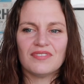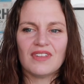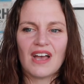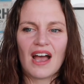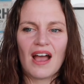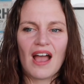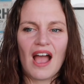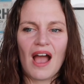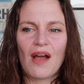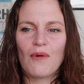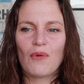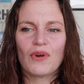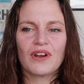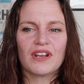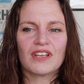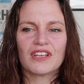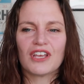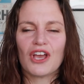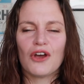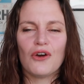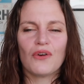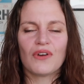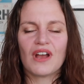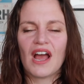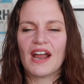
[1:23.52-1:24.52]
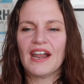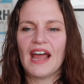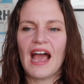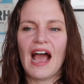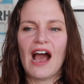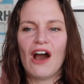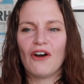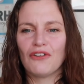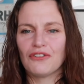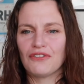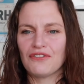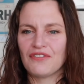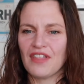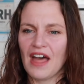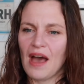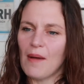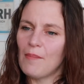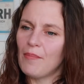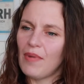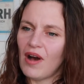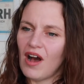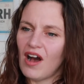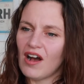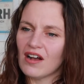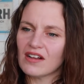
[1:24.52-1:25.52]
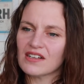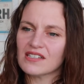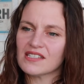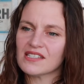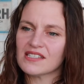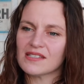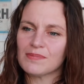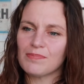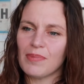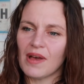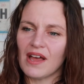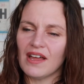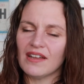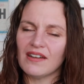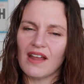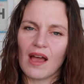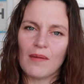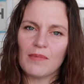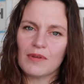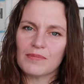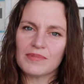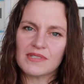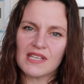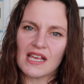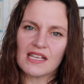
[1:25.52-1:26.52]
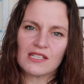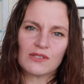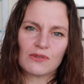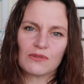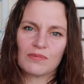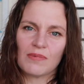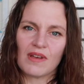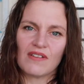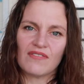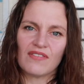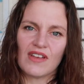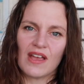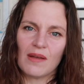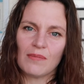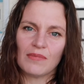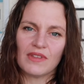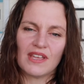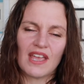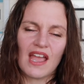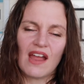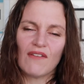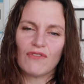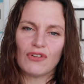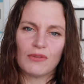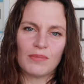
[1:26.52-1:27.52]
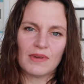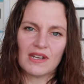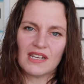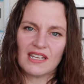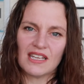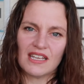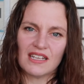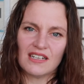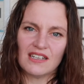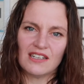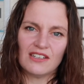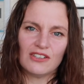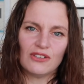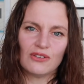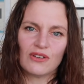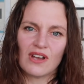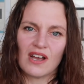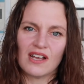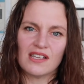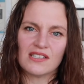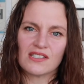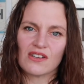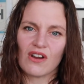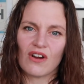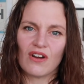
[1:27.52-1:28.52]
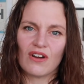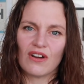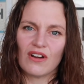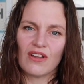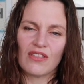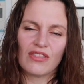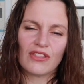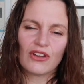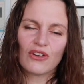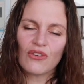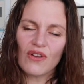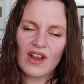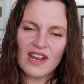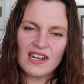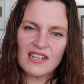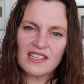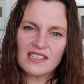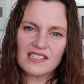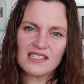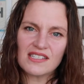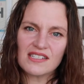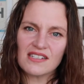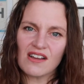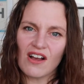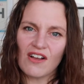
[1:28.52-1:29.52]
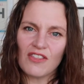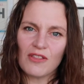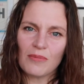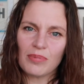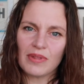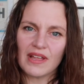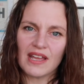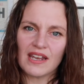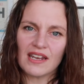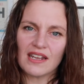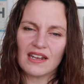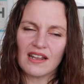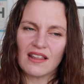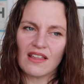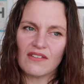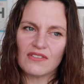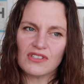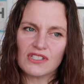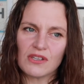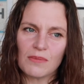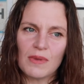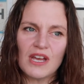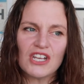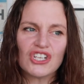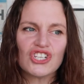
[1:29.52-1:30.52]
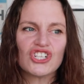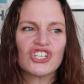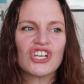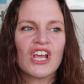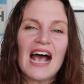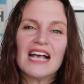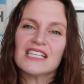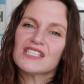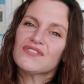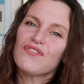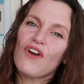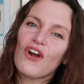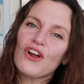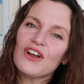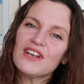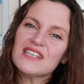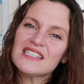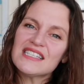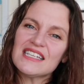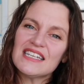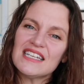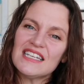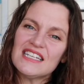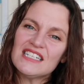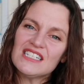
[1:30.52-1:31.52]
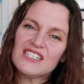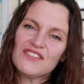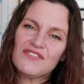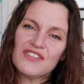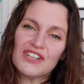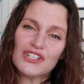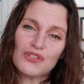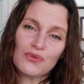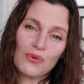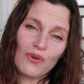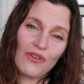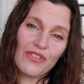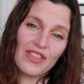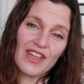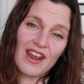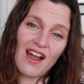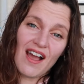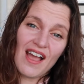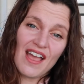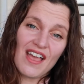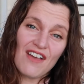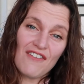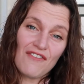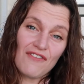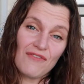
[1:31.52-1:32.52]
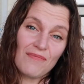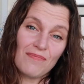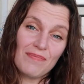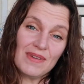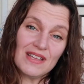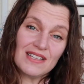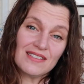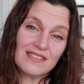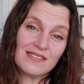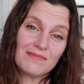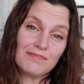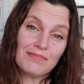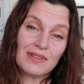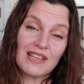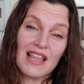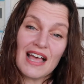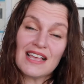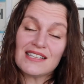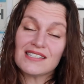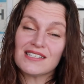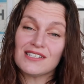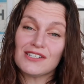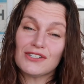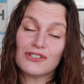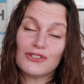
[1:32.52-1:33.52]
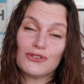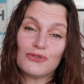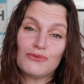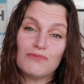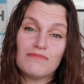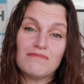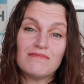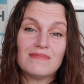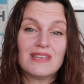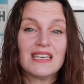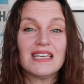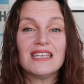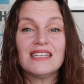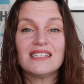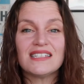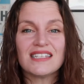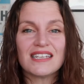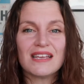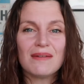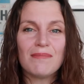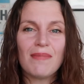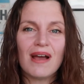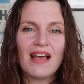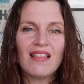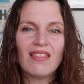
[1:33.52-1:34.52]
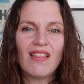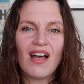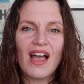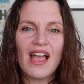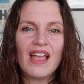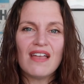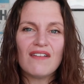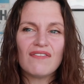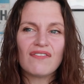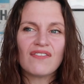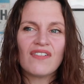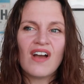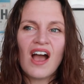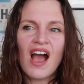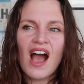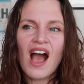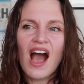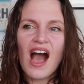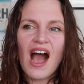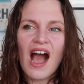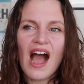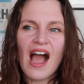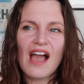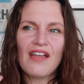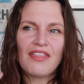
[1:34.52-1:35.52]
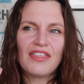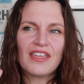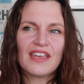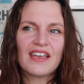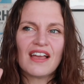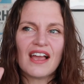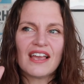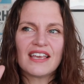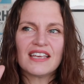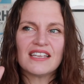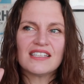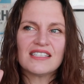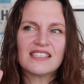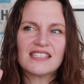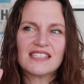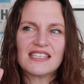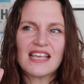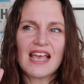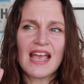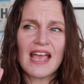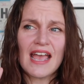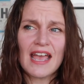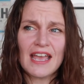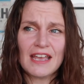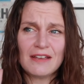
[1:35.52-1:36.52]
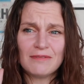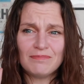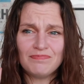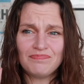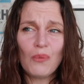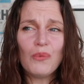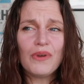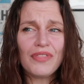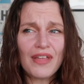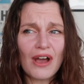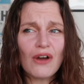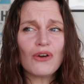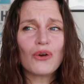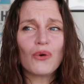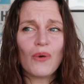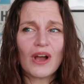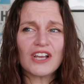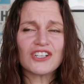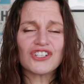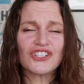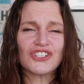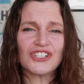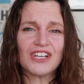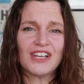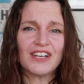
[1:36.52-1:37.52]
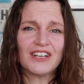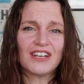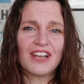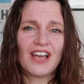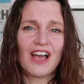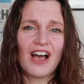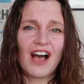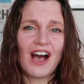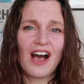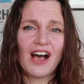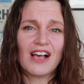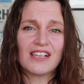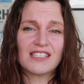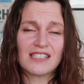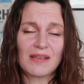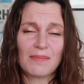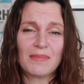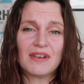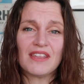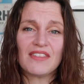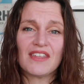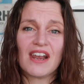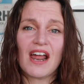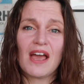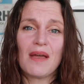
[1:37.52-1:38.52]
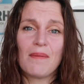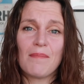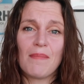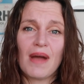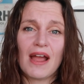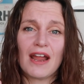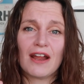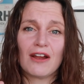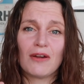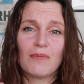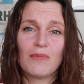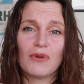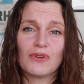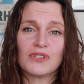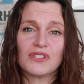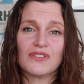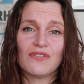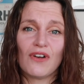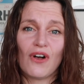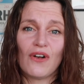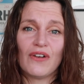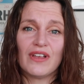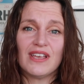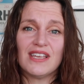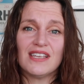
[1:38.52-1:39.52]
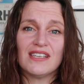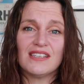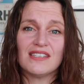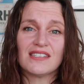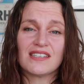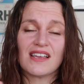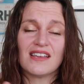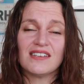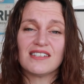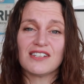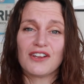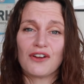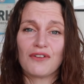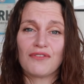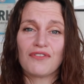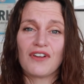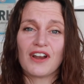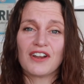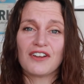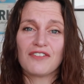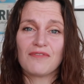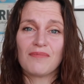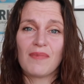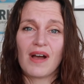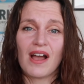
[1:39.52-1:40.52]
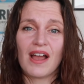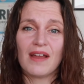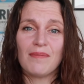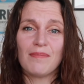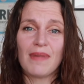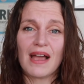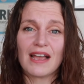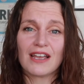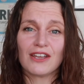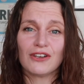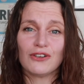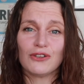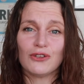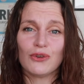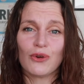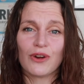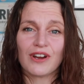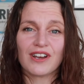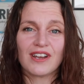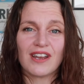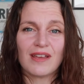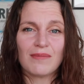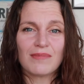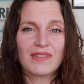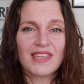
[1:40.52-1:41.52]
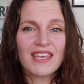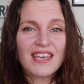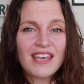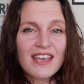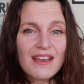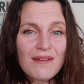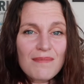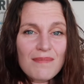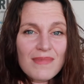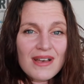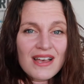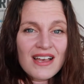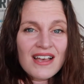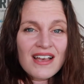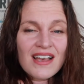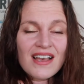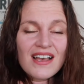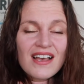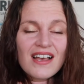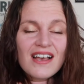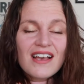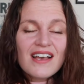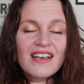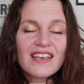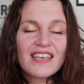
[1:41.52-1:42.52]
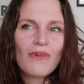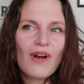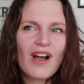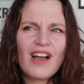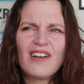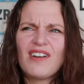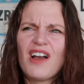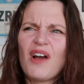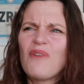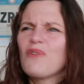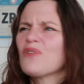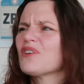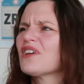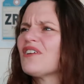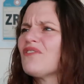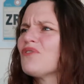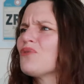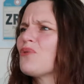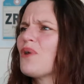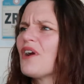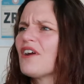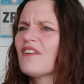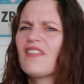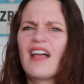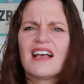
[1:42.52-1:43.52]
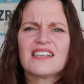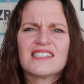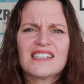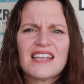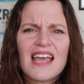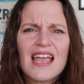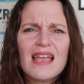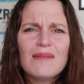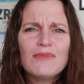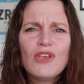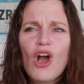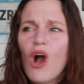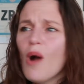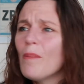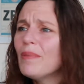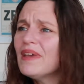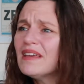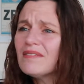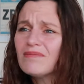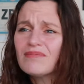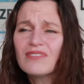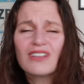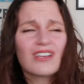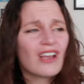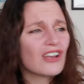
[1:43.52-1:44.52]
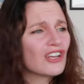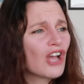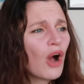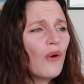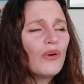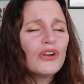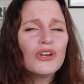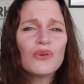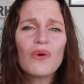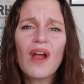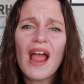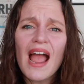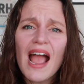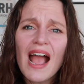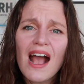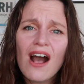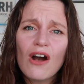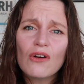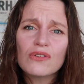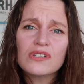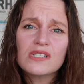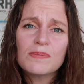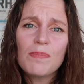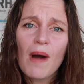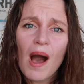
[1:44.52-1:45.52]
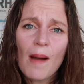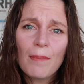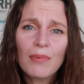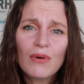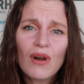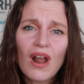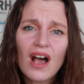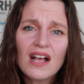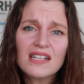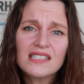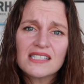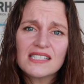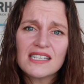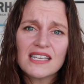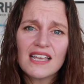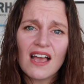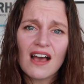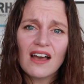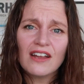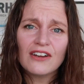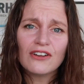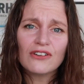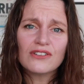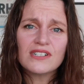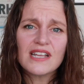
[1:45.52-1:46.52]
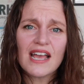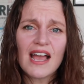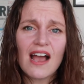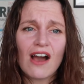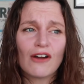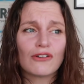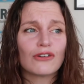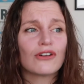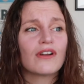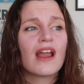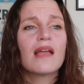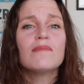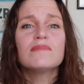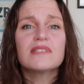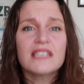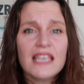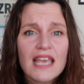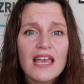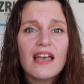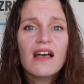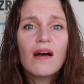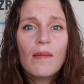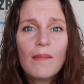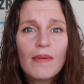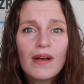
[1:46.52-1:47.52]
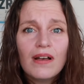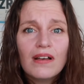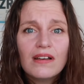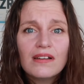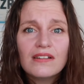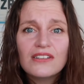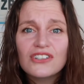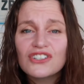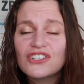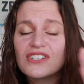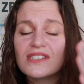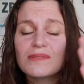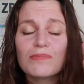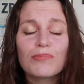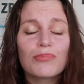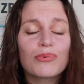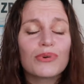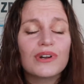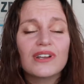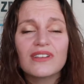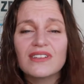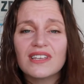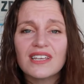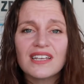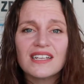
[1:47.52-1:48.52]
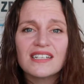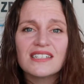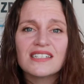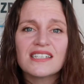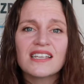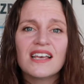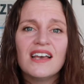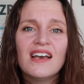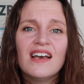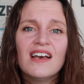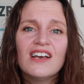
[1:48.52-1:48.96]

I want to go kind of out of that box, but I'm obsessed with my family, everybody in it. You guys are the greatest on the planet, and I love you so much. As far as an individual that I have been blessed to meet in my life, I think I can say, without question, somebody that I admire most of all is a dear friend of mine back in New York named Kim. Well, I won't give away her last name. Y'all be going to her house, paparazzi, hunting her down. Her name's Kim. She's brilliant.